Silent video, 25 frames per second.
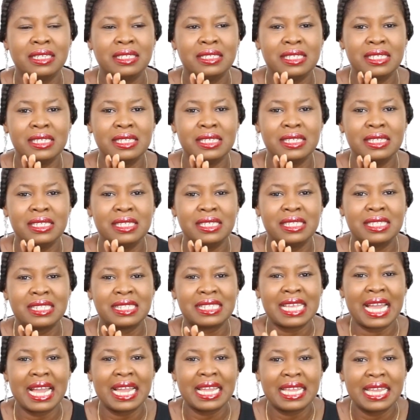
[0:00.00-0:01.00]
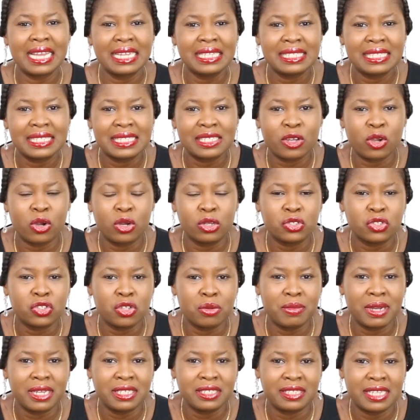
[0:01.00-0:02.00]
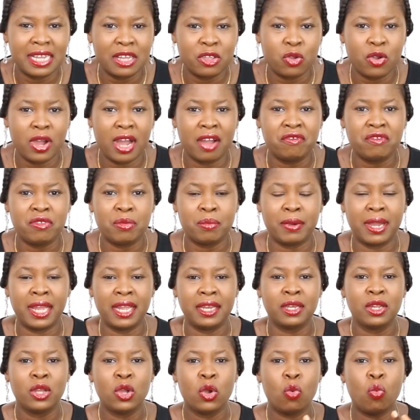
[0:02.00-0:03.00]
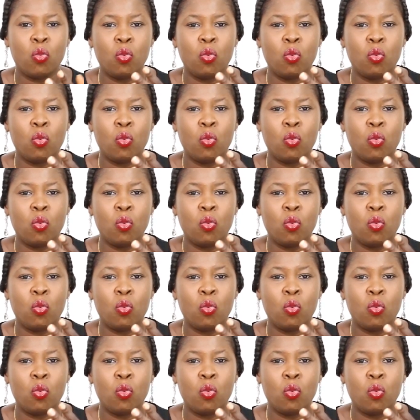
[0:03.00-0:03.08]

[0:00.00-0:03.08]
the target customers that you have in mind.